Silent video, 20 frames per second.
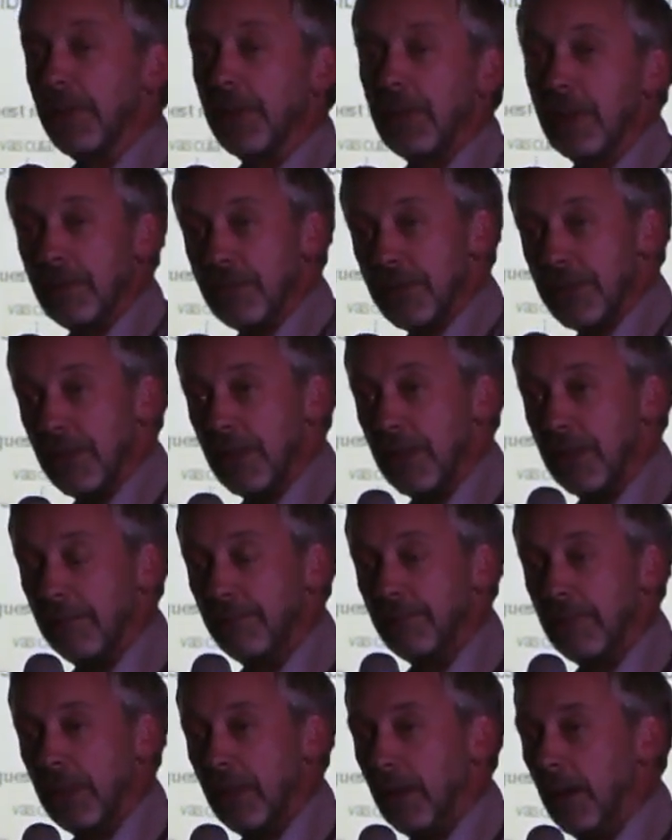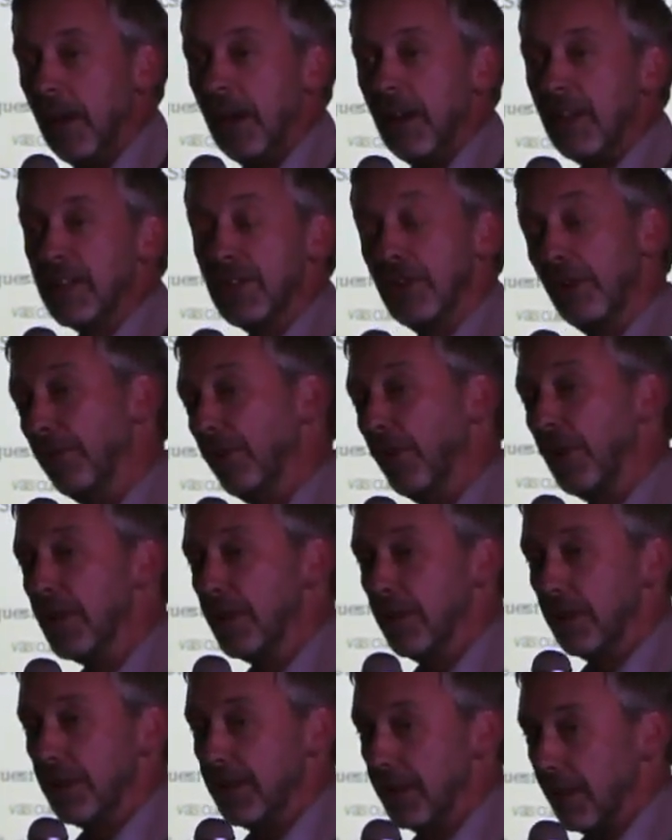of the nose there. Not very
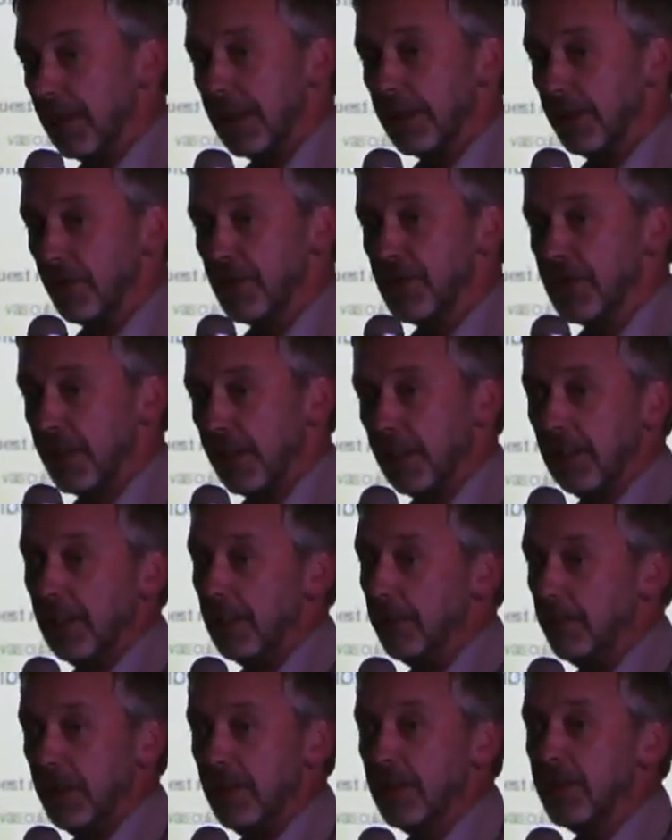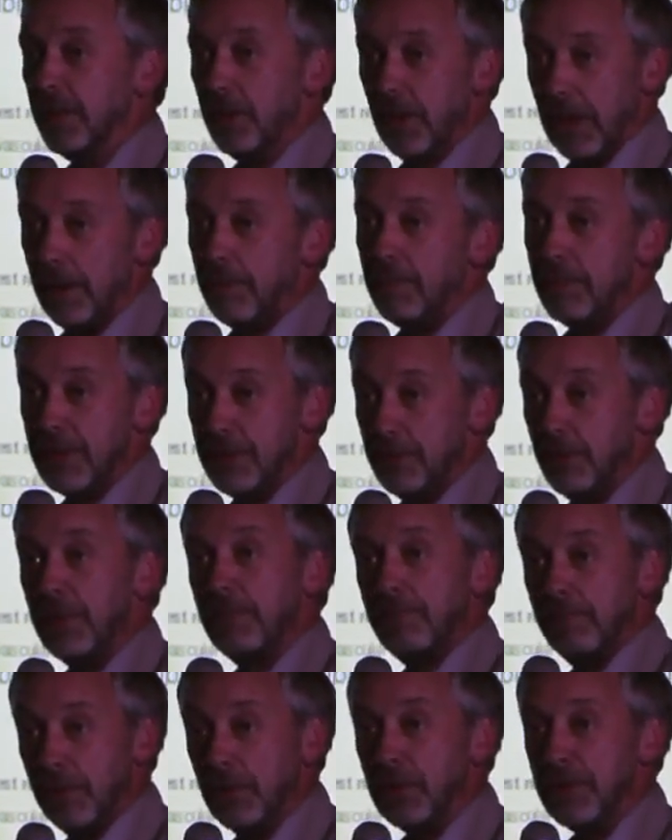good diagnostically because it happens
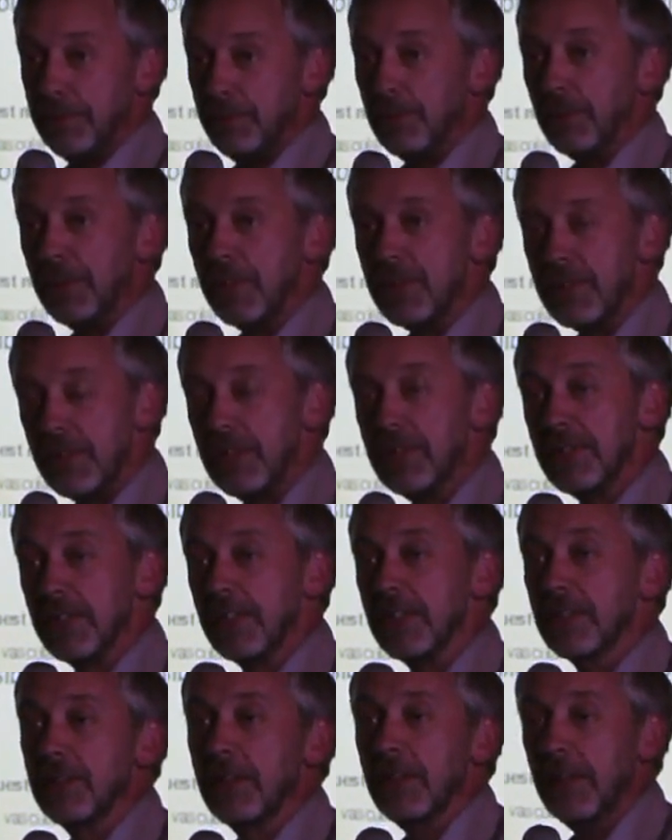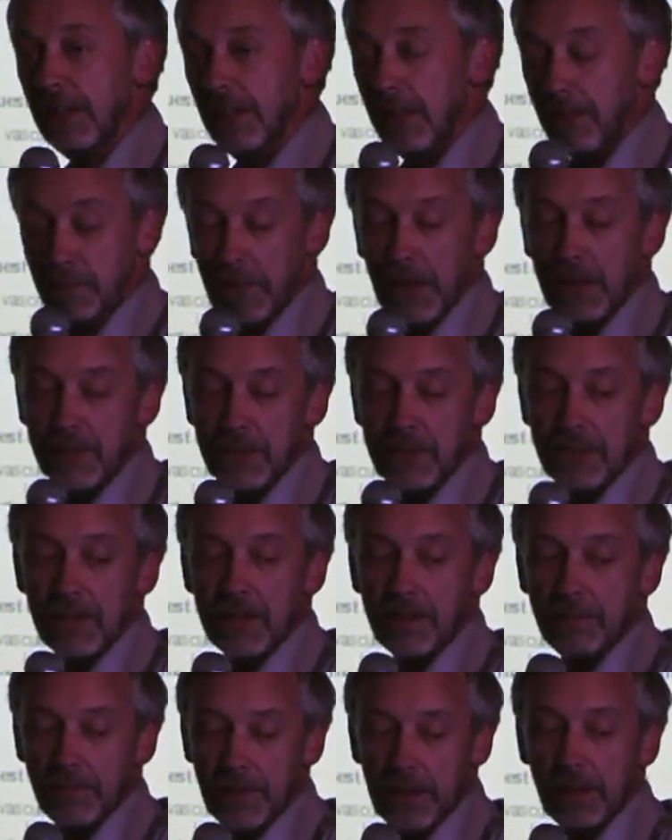with multiple diseases, but
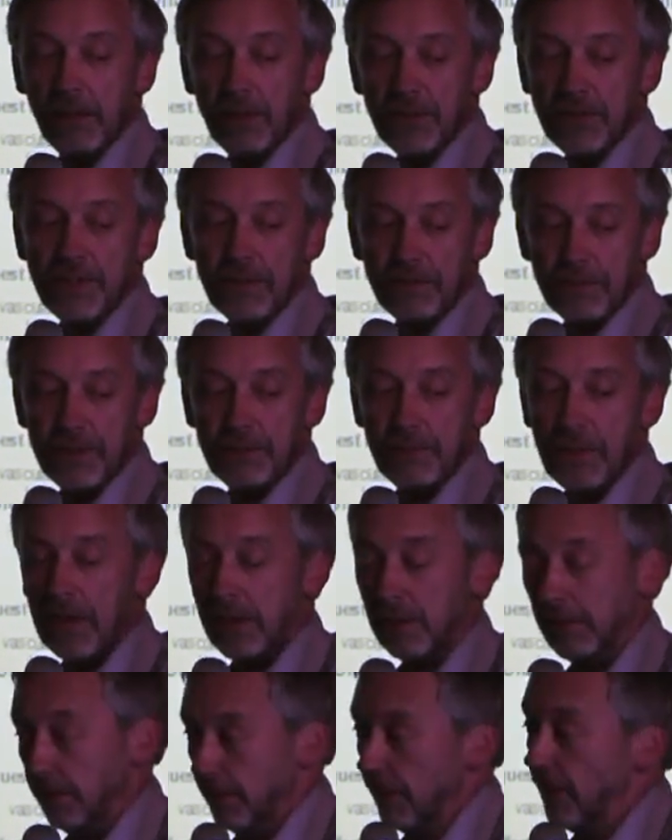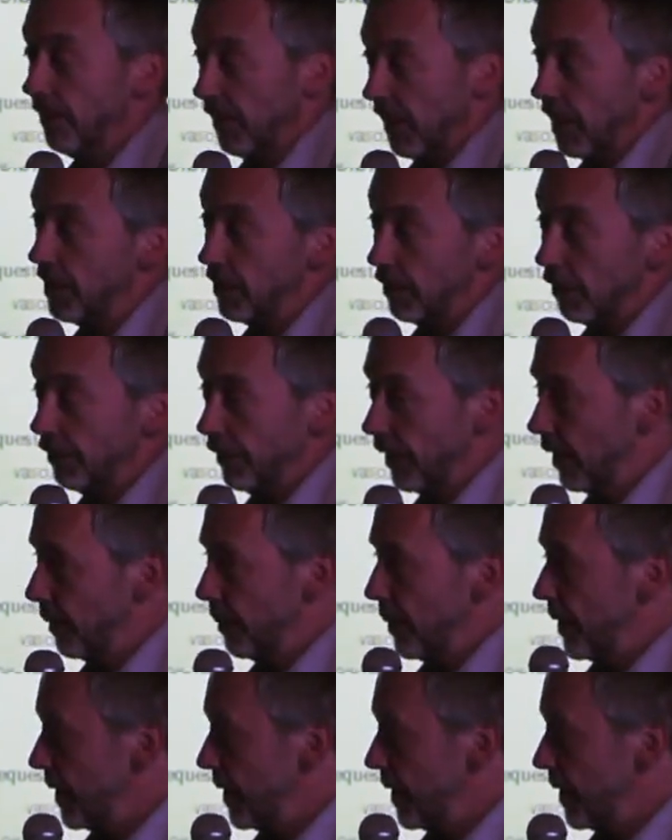a loss of smell is often a